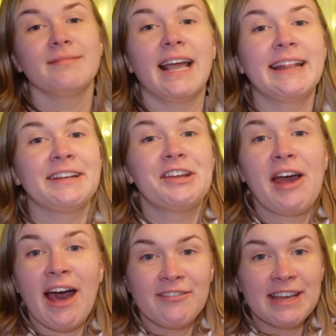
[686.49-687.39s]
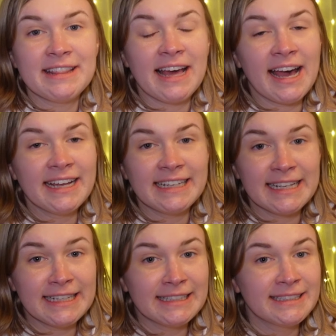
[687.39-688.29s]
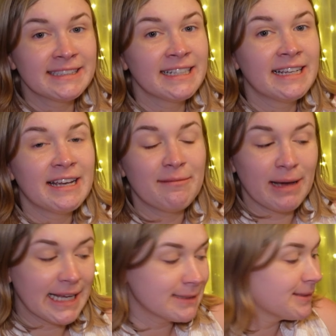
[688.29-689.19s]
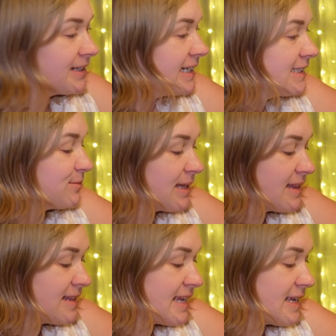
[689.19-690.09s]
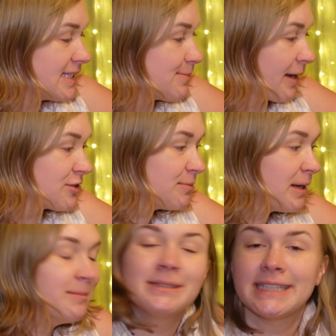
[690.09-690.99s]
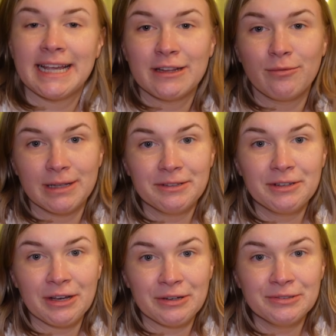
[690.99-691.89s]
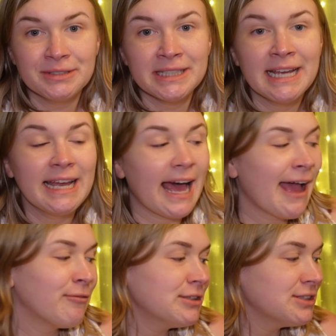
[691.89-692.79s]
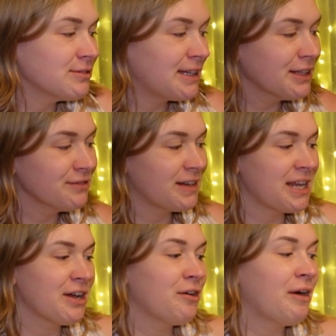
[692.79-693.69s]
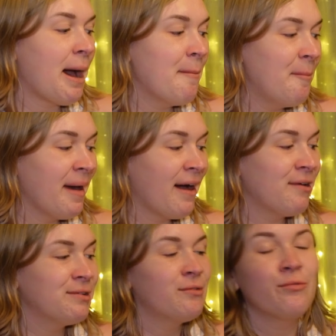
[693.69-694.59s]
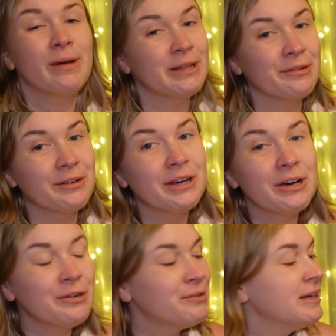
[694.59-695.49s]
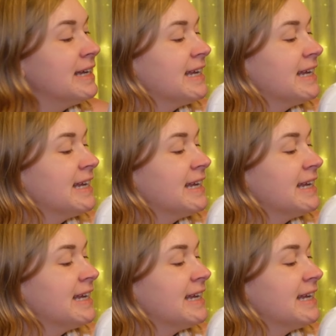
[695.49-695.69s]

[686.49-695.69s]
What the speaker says: And there you have it. That is my experience with the Spectra pumps and the Willow Go's. I will do another video about Willow Go.